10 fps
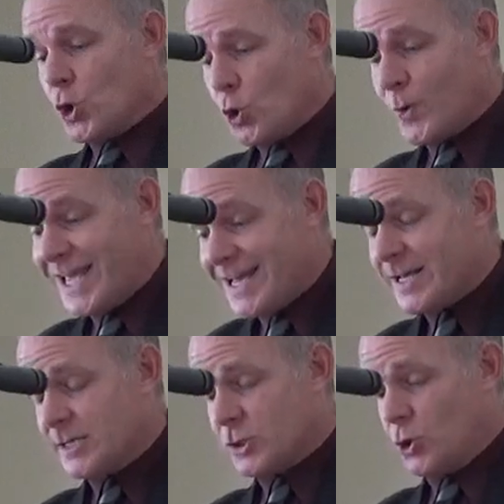who he
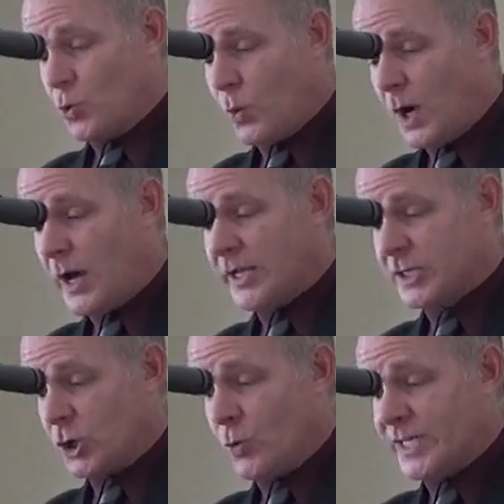is, who was,
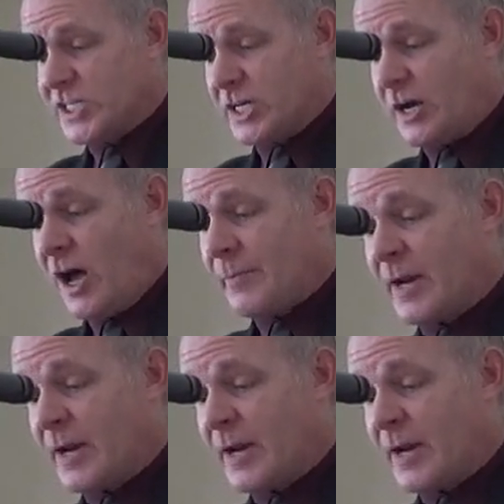and who is to come.